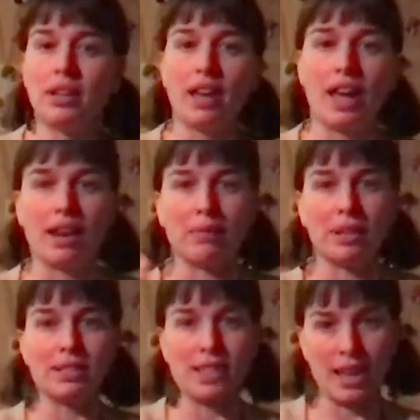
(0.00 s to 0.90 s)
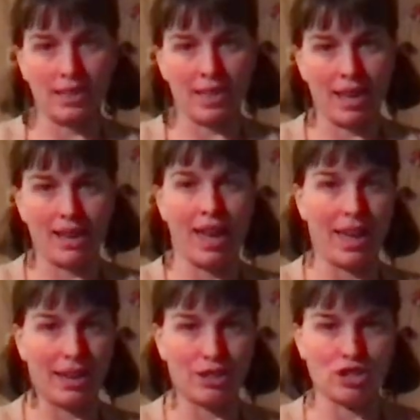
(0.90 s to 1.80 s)
and I'm going to take that
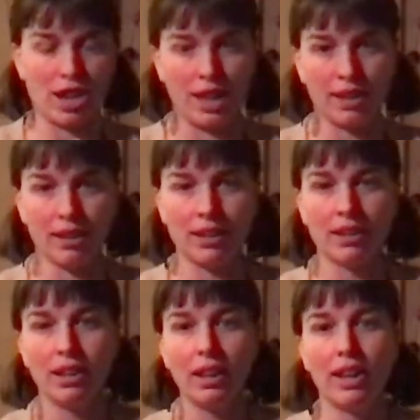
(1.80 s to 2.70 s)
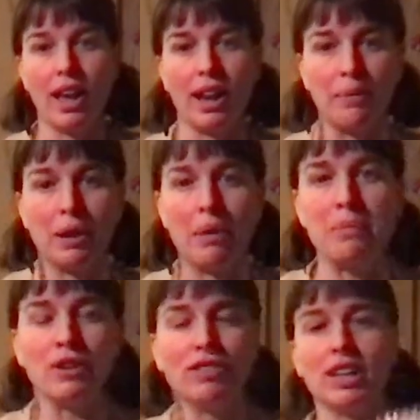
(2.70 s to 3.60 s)
handshake and I'm going to
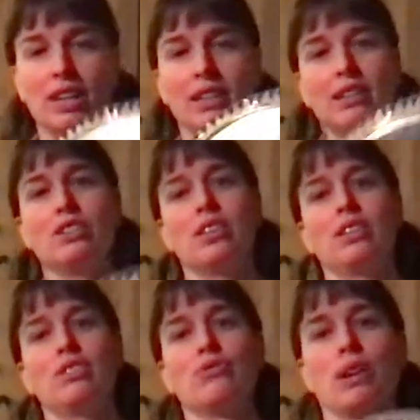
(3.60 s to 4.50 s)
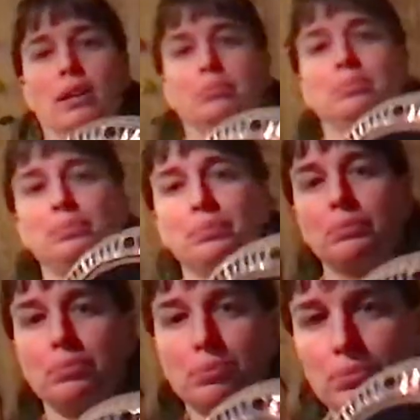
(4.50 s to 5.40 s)
move it into the drum.
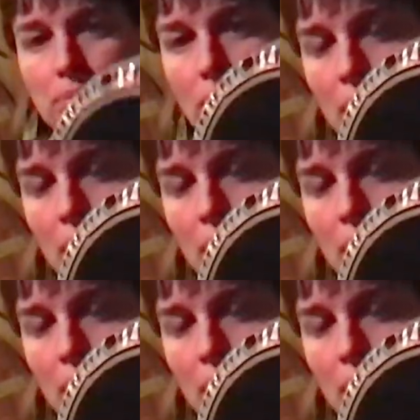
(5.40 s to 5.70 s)
I'm